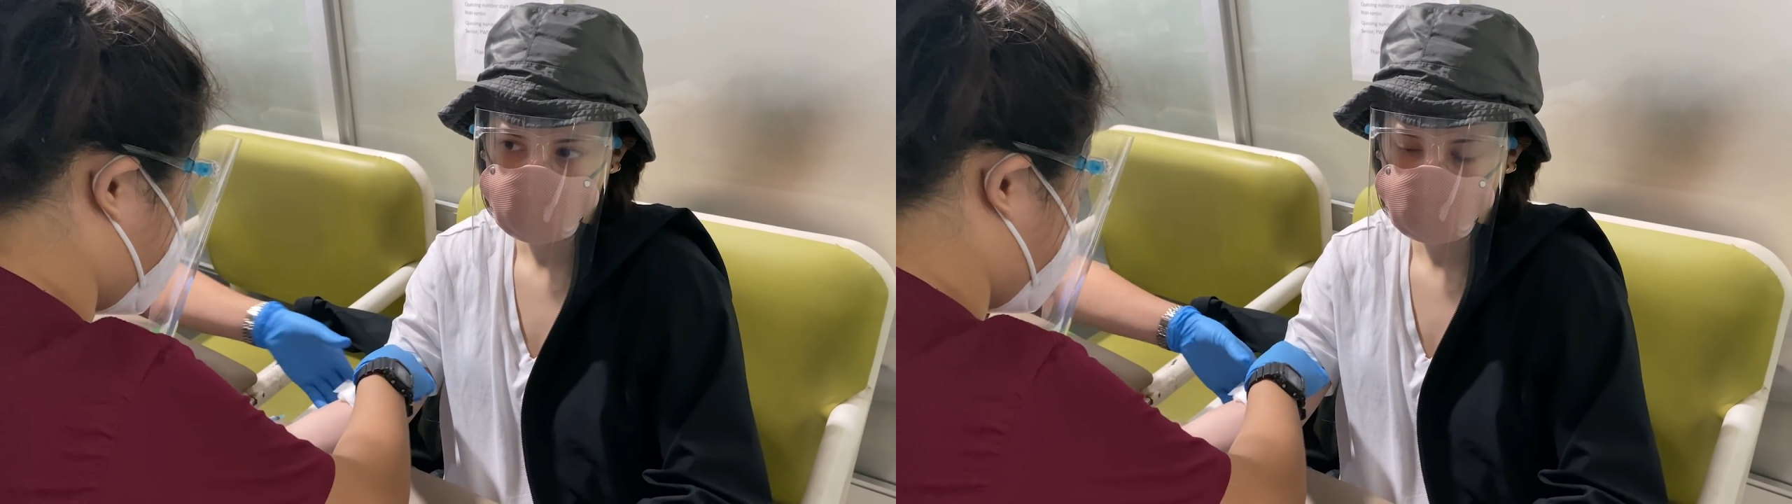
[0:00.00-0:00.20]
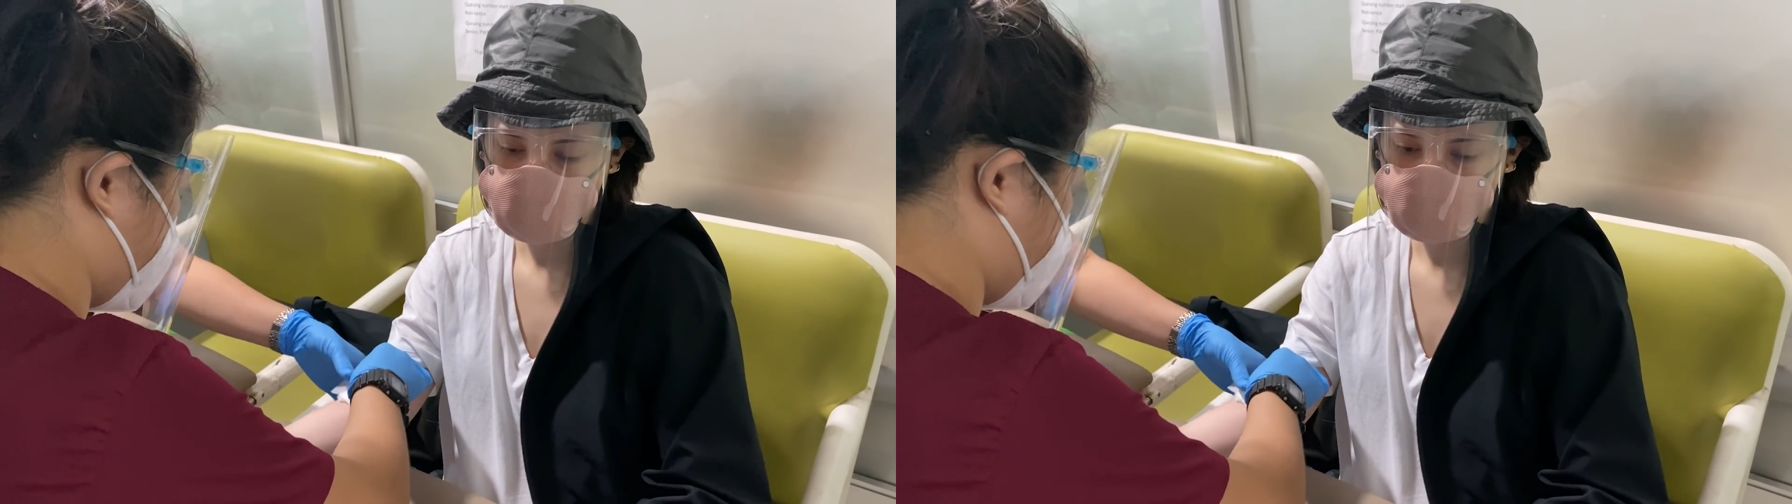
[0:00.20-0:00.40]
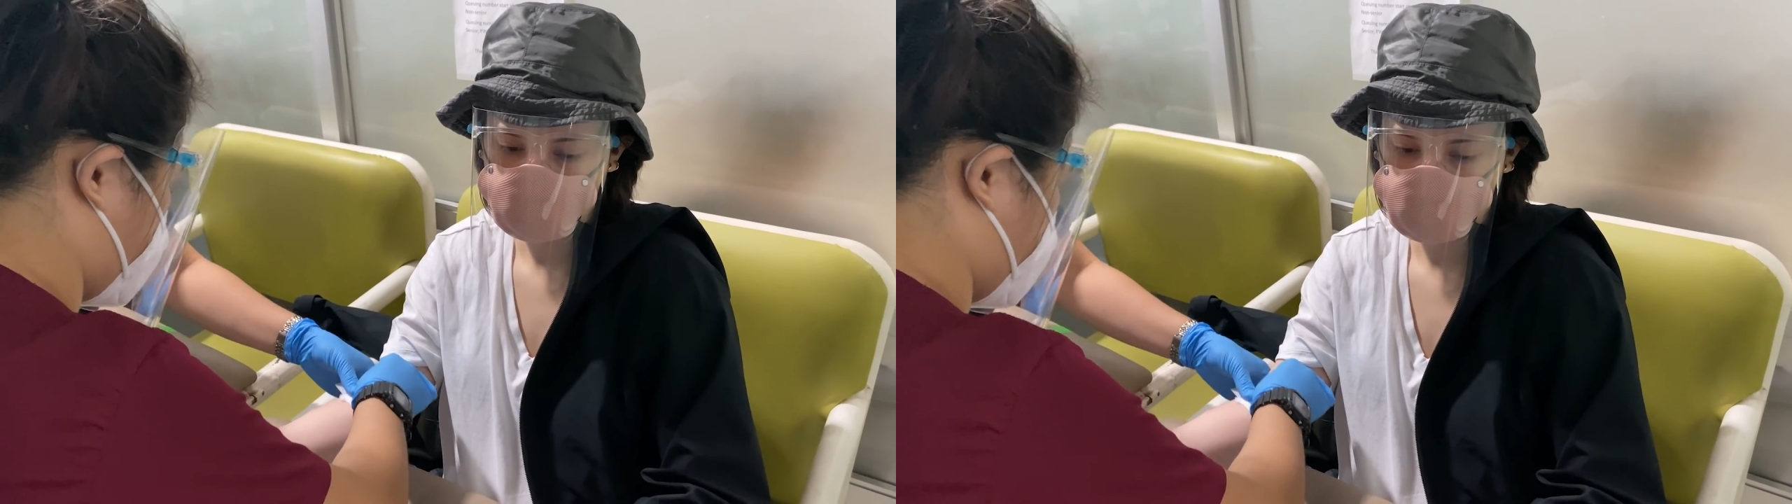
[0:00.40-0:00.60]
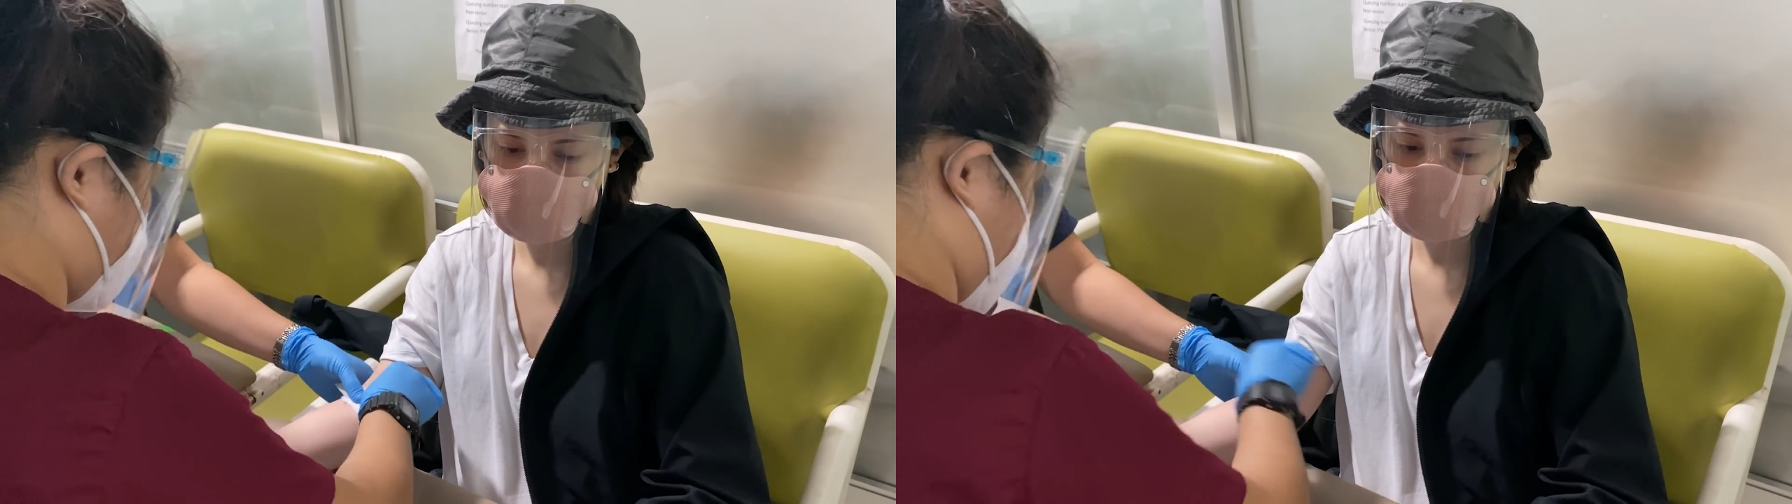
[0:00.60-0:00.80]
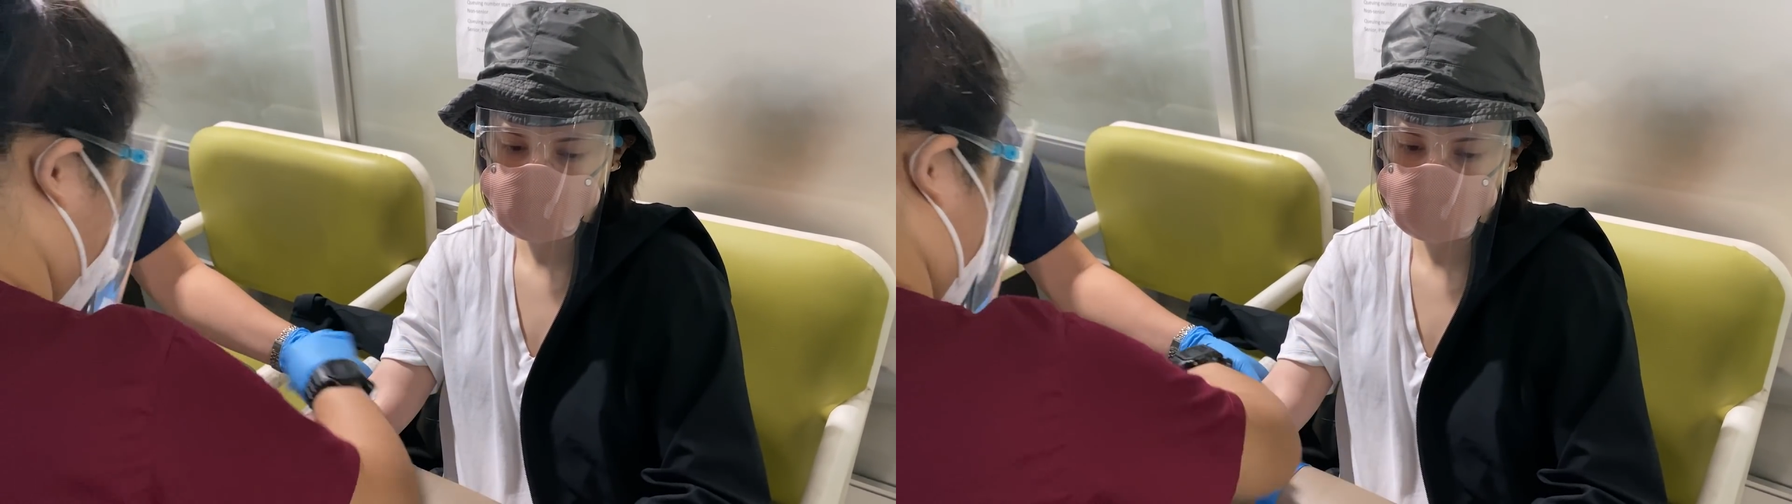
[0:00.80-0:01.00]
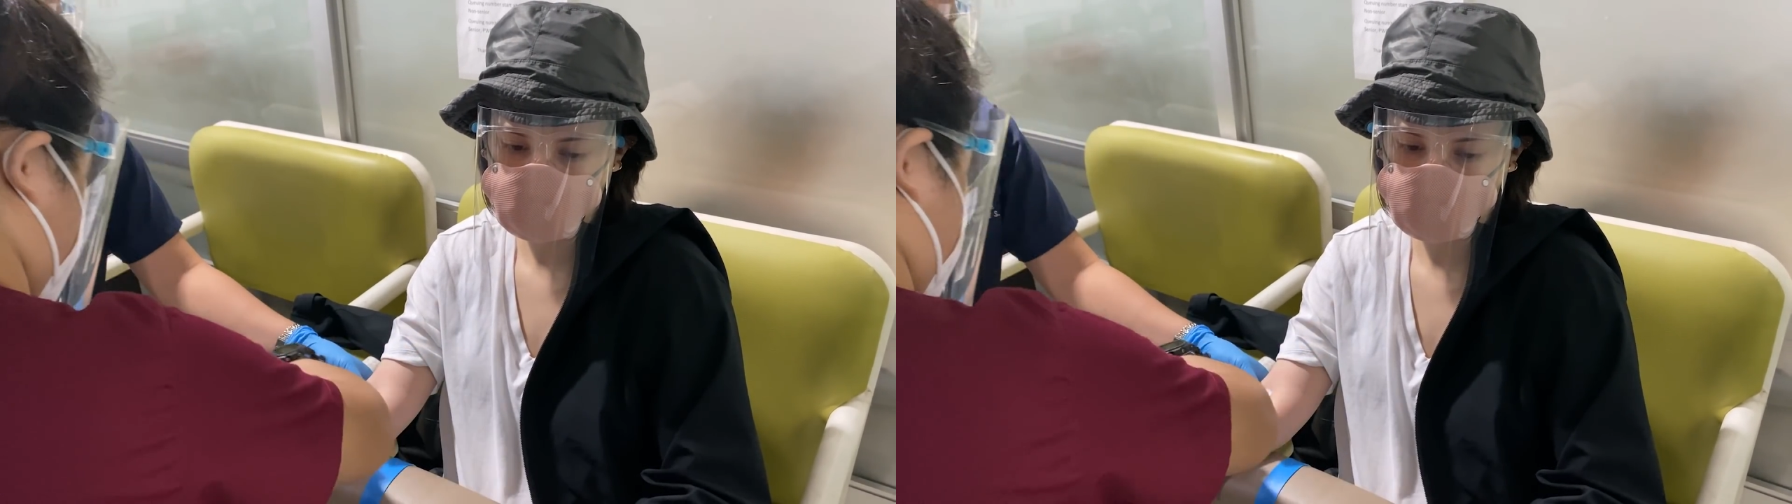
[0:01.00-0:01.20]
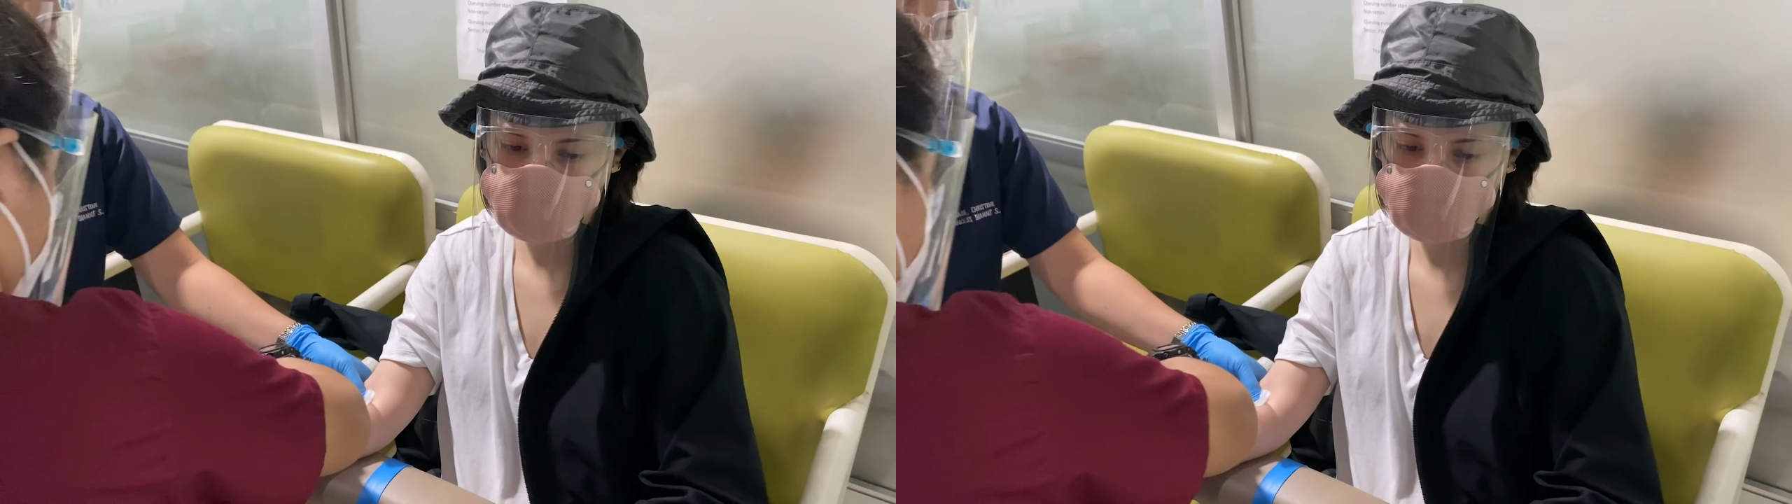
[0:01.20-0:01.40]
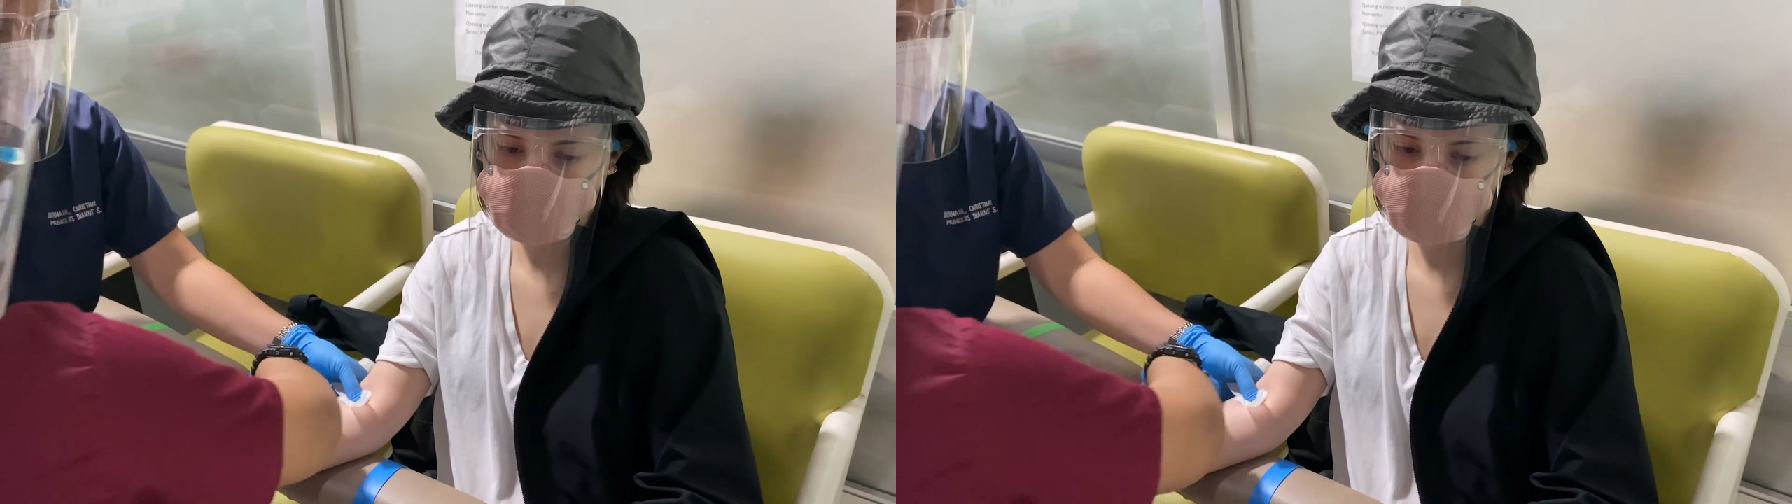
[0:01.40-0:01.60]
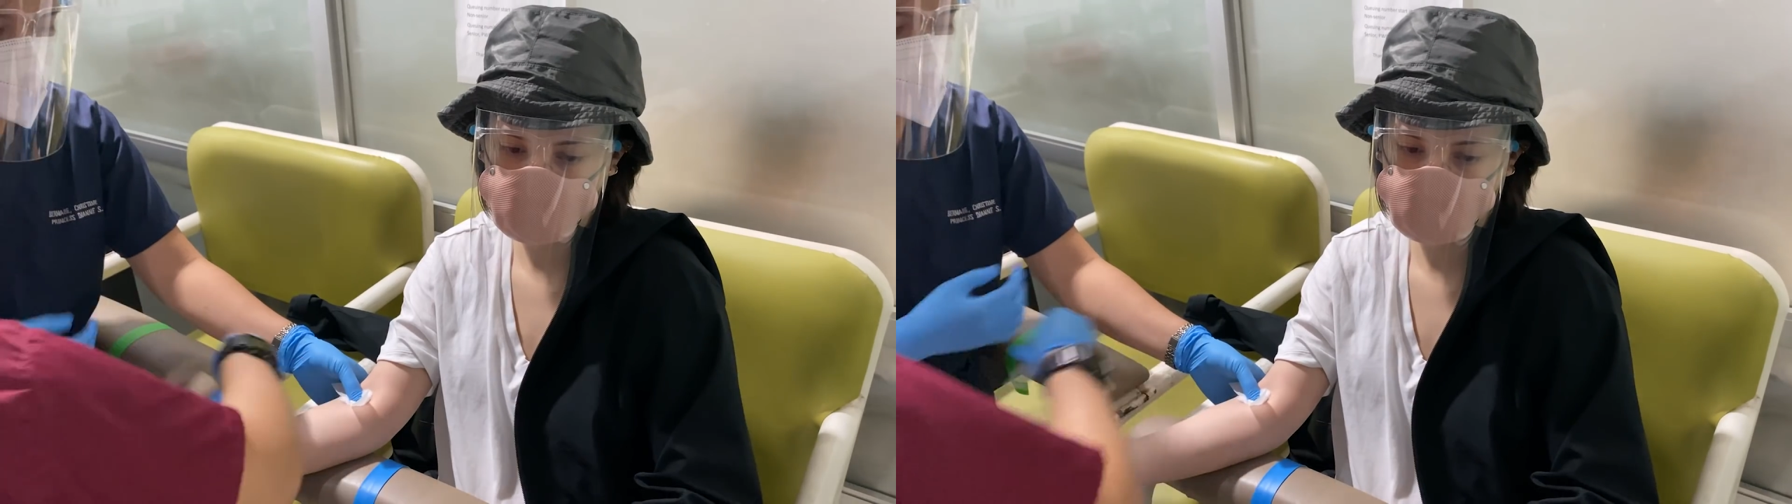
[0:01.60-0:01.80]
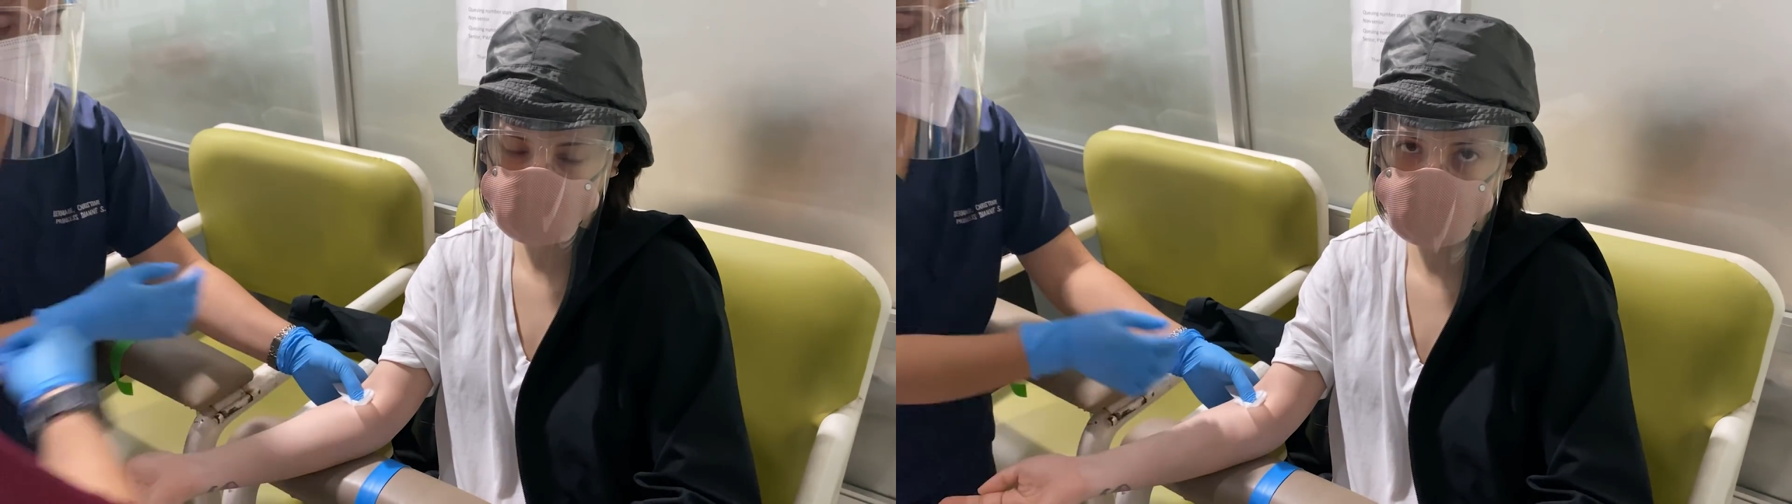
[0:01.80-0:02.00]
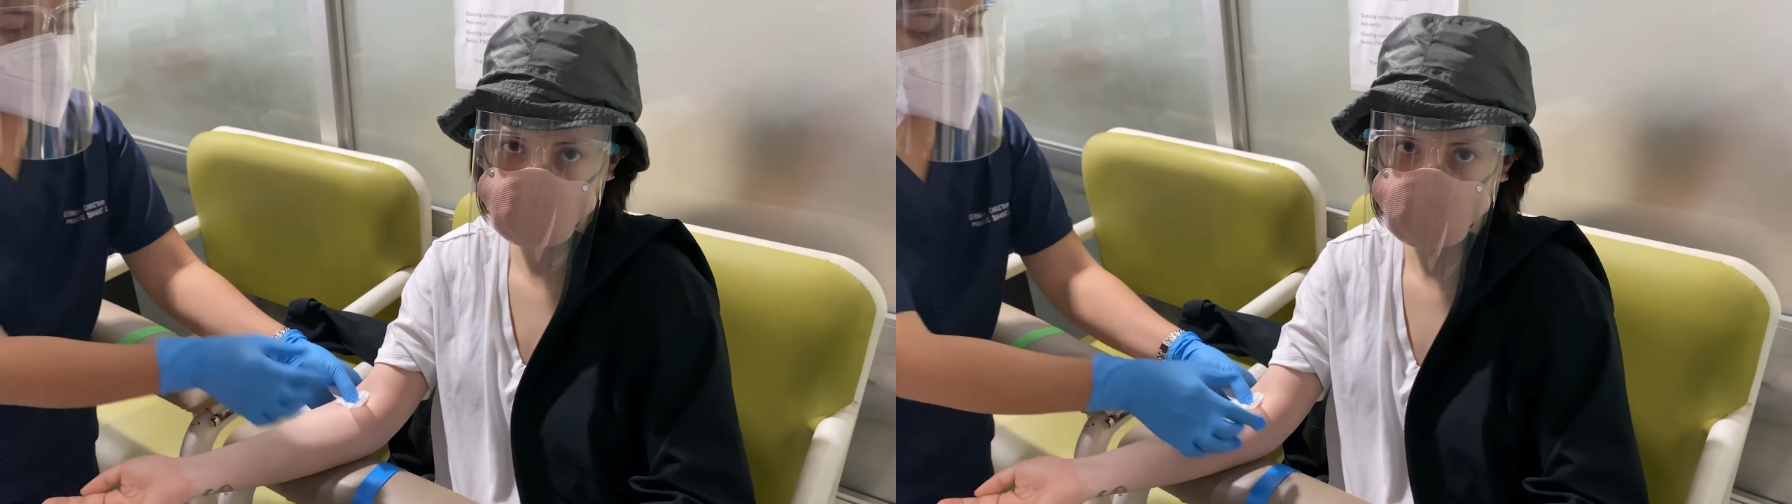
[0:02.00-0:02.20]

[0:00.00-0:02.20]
because so many people are going through